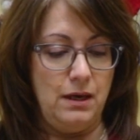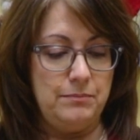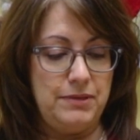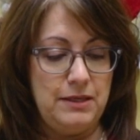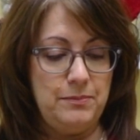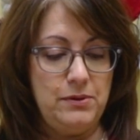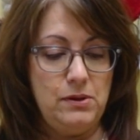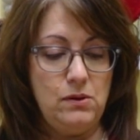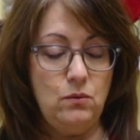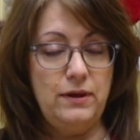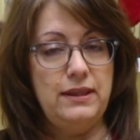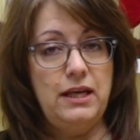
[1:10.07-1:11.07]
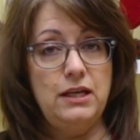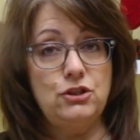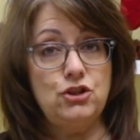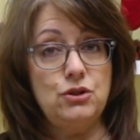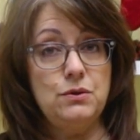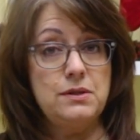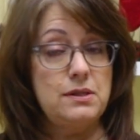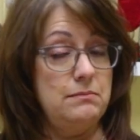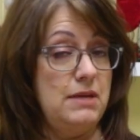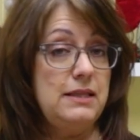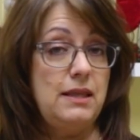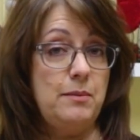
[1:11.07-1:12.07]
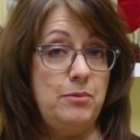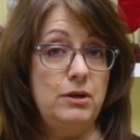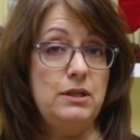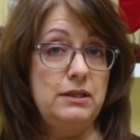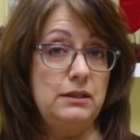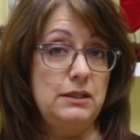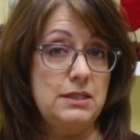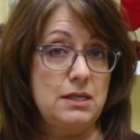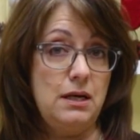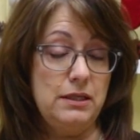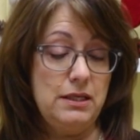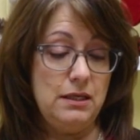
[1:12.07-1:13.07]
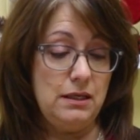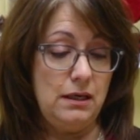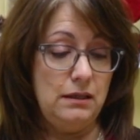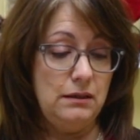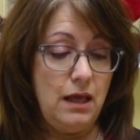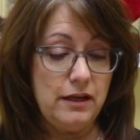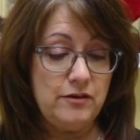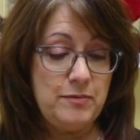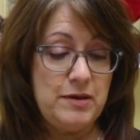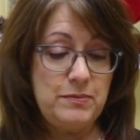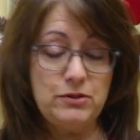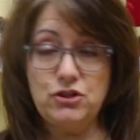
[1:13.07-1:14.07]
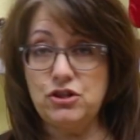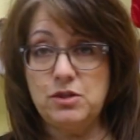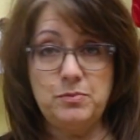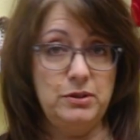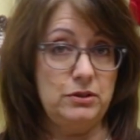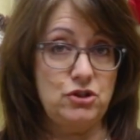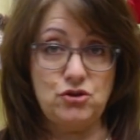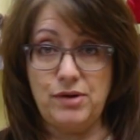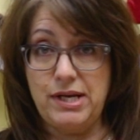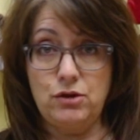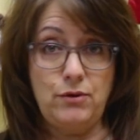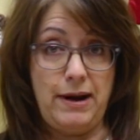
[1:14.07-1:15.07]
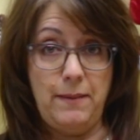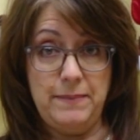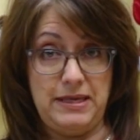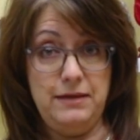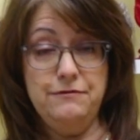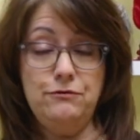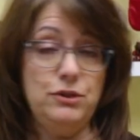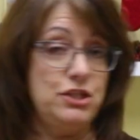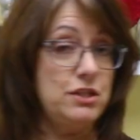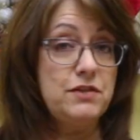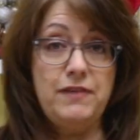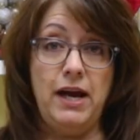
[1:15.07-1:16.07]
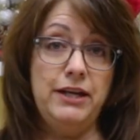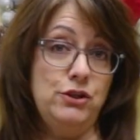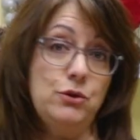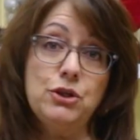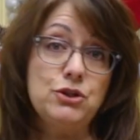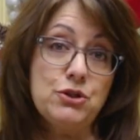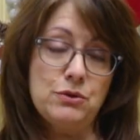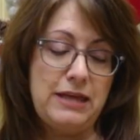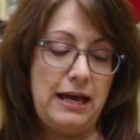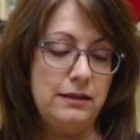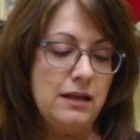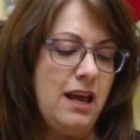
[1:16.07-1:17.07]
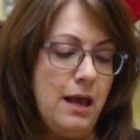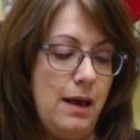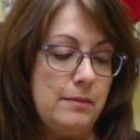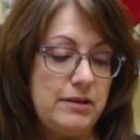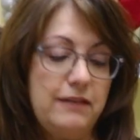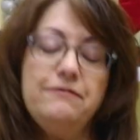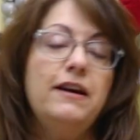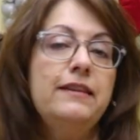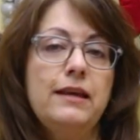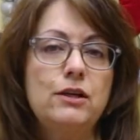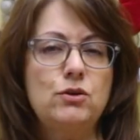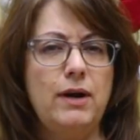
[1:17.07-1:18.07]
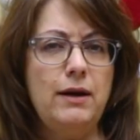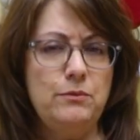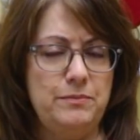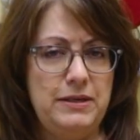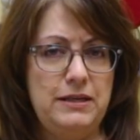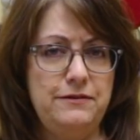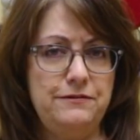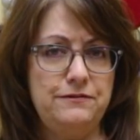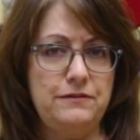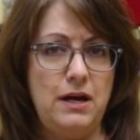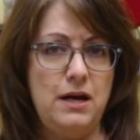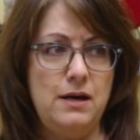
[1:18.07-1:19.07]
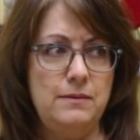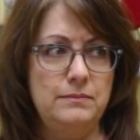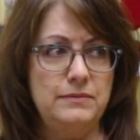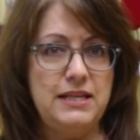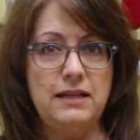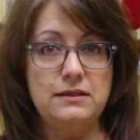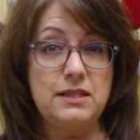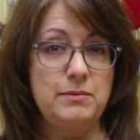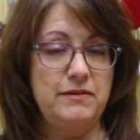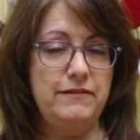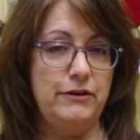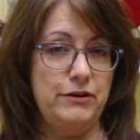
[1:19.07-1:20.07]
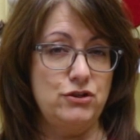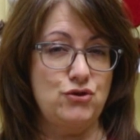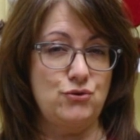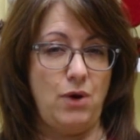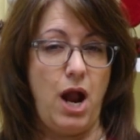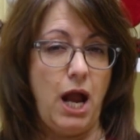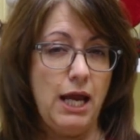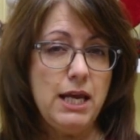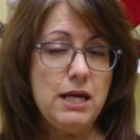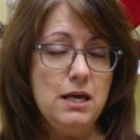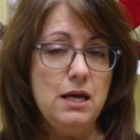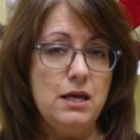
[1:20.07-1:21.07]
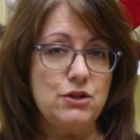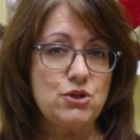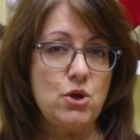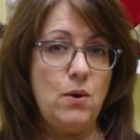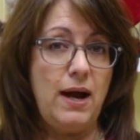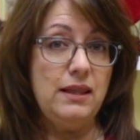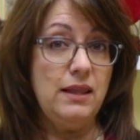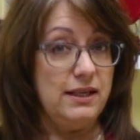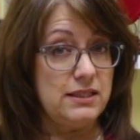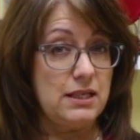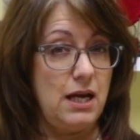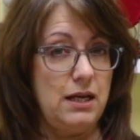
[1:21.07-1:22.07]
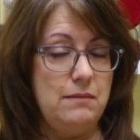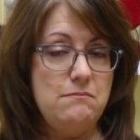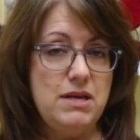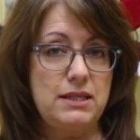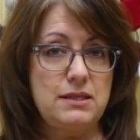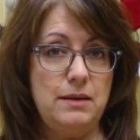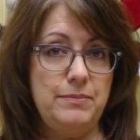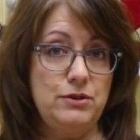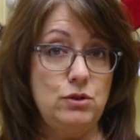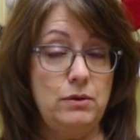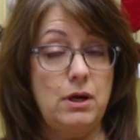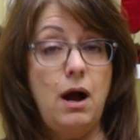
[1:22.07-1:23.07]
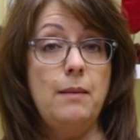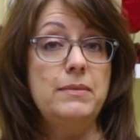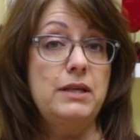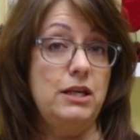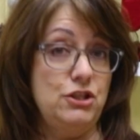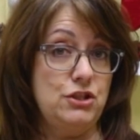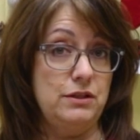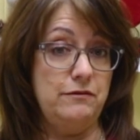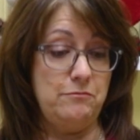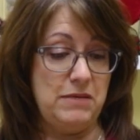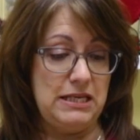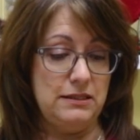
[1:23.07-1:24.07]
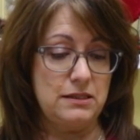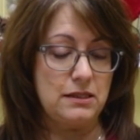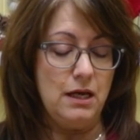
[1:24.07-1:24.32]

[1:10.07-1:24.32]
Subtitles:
people, when they choose the meat they put in the lasagna, a lot of people just put straight ground beef, which is fine, you can do that. But I find that ground beef tends to be very dry. So I like to kind of mix up and do a combination of meats.